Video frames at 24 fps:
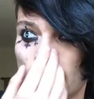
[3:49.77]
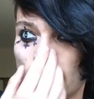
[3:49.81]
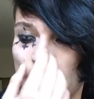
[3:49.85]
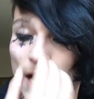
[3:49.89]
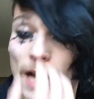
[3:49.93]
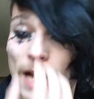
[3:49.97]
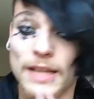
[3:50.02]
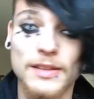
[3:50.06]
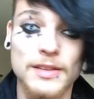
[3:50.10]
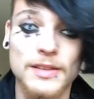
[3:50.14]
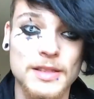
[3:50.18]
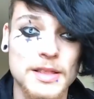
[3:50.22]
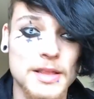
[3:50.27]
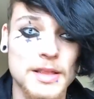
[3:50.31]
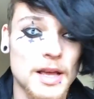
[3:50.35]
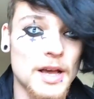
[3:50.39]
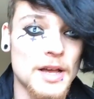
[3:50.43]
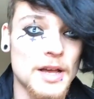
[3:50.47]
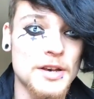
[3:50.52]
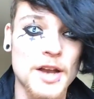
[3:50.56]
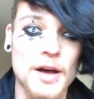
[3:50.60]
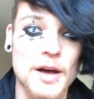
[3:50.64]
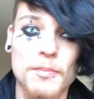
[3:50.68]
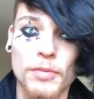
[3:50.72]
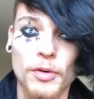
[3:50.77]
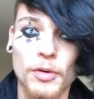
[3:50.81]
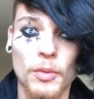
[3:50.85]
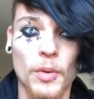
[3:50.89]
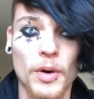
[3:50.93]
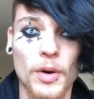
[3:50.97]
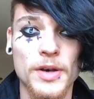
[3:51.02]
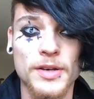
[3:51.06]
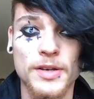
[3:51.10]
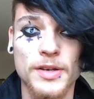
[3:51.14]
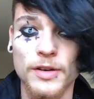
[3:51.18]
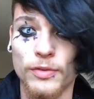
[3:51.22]
That's the number
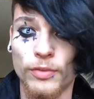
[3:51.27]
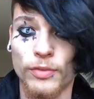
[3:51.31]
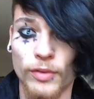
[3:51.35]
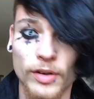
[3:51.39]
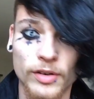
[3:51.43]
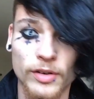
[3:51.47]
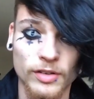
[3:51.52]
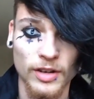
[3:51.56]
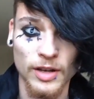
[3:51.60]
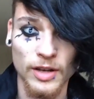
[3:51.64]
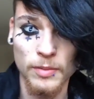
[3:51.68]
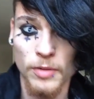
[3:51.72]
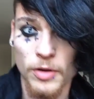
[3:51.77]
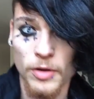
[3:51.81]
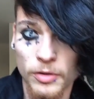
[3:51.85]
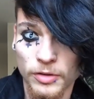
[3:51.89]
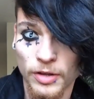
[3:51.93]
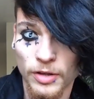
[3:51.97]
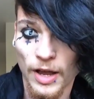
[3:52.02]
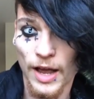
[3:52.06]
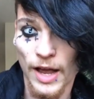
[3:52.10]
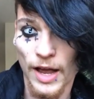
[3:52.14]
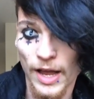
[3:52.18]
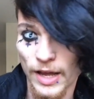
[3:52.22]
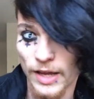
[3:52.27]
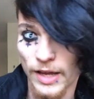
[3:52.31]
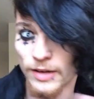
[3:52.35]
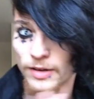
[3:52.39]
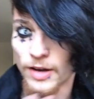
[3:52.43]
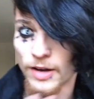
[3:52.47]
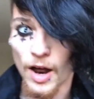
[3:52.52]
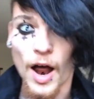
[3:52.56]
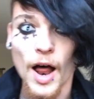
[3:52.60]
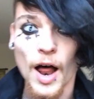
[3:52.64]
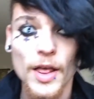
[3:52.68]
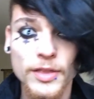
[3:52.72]
one difference. Emos hide,
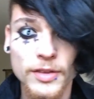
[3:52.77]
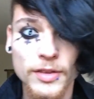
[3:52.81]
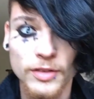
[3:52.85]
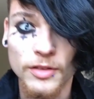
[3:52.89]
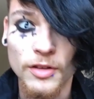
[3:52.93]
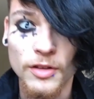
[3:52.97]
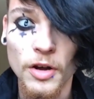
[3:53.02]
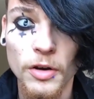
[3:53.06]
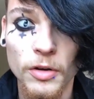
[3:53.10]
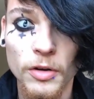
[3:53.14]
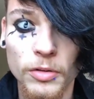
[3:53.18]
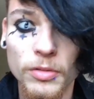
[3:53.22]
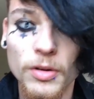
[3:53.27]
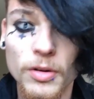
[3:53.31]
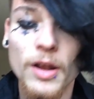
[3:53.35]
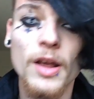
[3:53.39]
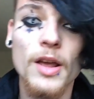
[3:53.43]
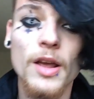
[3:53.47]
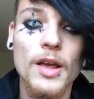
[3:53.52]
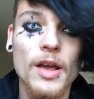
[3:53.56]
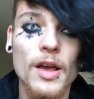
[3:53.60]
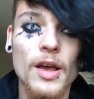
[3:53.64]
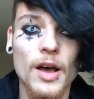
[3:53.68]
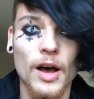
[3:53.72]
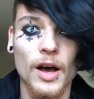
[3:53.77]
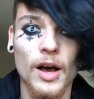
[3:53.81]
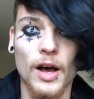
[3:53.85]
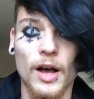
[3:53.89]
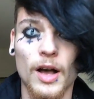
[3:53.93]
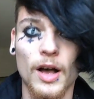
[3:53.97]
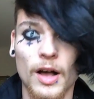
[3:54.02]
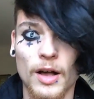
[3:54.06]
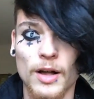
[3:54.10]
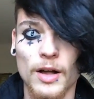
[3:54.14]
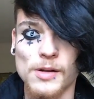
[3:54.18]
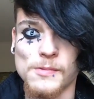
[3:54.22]
goths don't.
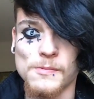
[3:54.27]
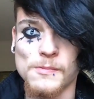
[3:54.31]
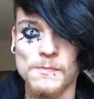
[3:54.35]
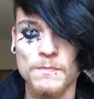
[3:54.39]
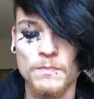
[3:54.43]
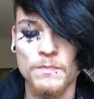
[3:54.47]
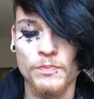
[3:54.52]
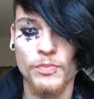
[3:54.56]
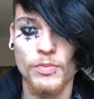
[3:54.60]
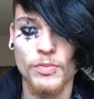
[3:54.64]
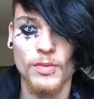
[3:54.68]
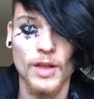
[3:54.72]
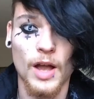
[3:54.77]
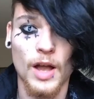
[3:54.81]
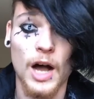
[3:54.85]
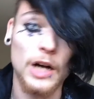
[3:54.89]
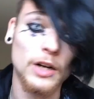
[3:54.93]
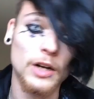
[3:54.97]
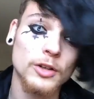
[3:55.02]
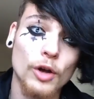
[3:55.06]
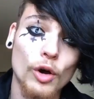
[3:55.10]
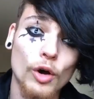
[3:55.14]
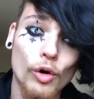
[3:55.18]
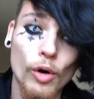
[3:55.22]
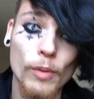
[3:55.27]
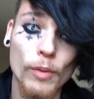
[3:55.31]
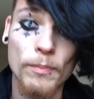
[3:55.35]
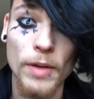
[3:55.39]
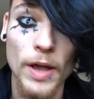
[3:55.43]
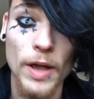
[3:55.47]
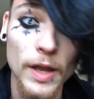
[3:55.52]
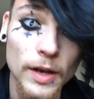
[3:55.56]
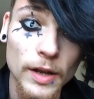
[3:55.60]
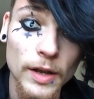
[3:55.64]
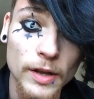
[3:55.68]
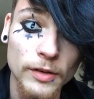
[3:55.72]
I'll go a
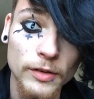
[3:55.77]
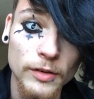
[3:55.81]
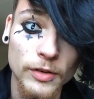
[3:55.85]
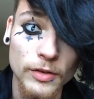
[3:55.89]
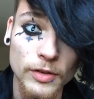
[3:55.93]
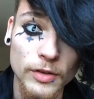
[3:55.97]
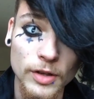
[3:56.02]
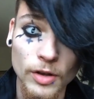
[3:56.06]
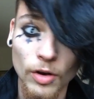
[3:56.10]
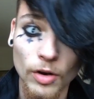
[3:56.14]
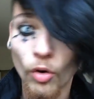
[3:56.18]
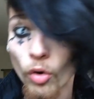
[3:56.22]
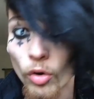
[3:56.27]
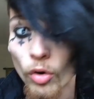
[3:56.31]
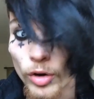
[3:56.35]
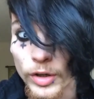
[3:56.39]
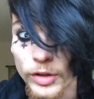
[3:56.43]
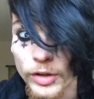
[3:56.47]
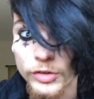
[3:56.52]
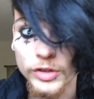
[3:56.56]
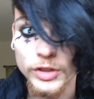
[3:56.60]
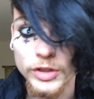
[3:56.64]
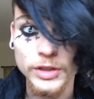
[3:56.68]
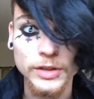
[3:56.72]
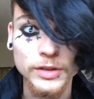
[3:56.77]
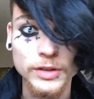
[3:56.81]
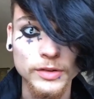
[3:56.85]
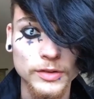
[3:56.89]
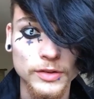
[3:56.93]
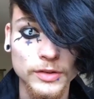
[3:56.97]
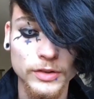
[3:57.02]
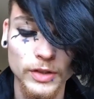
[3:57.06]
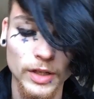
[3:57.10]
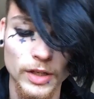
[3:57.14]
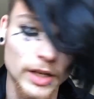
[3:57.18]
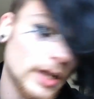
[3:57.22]
bit into the
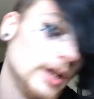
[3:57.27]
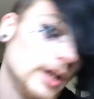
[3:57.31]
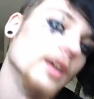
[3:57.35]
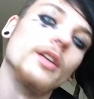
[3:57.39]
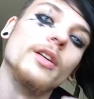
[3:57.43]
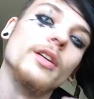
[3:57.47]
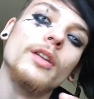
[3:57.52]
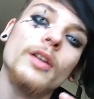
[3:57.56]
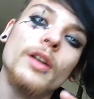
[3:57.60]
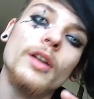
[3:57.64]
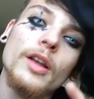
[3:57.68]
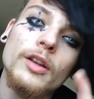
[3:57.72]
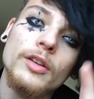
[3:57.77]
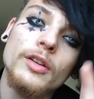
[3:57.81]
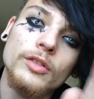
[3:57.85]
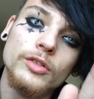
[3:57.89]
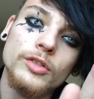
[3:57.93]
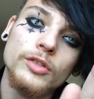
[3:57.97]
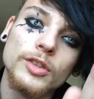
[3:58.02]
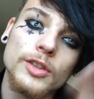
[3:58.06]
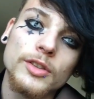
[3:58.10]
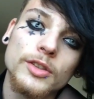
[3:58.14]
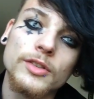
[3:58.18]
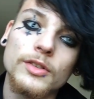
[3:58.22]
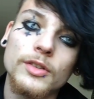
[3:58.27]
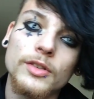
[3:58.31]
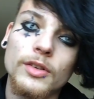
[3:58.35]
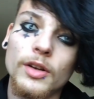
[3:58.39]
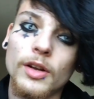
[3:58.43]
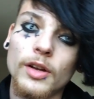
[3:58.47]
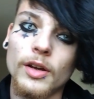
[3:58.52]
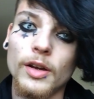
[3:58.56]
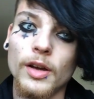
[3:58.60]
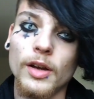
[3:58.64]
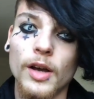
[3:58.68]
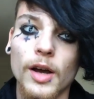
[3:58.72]
origins in just
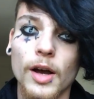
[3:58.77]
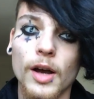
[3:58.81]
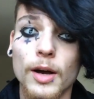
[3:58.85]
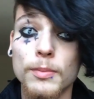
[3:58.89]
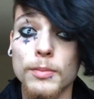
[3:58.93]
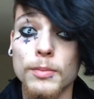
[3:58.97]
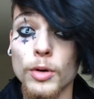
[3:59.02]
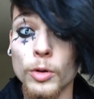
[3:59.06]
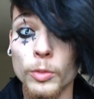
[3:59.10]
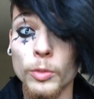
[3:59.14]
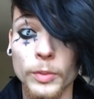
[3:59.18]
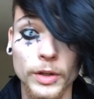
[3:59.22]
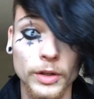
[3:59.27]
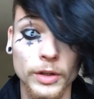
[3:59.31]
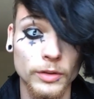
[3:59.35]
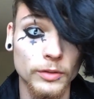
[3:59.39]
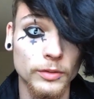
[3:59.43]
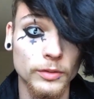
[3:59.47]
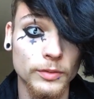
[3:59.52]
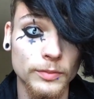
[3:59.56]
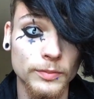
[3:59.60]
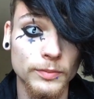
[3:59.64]
a moment.